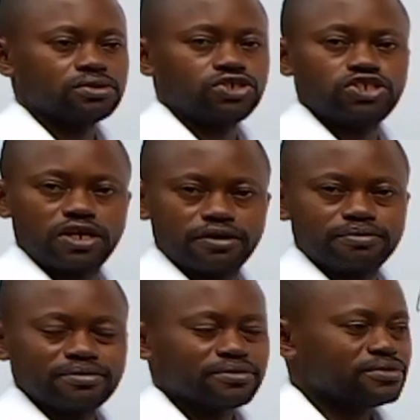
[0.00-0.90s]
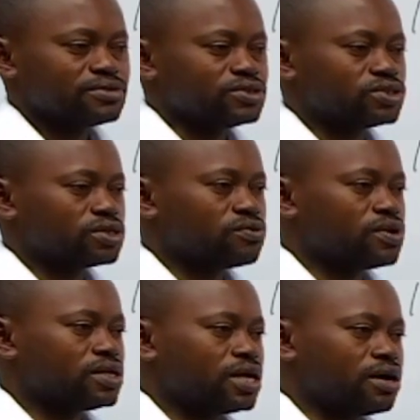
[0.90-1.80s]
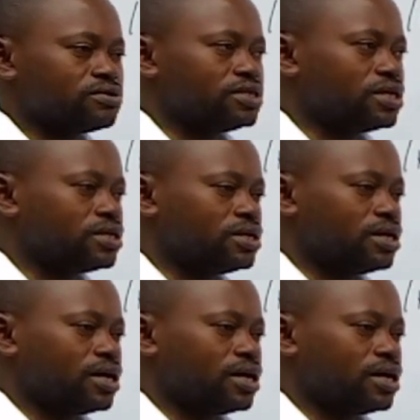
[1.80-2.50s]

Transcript: to share to someone out there,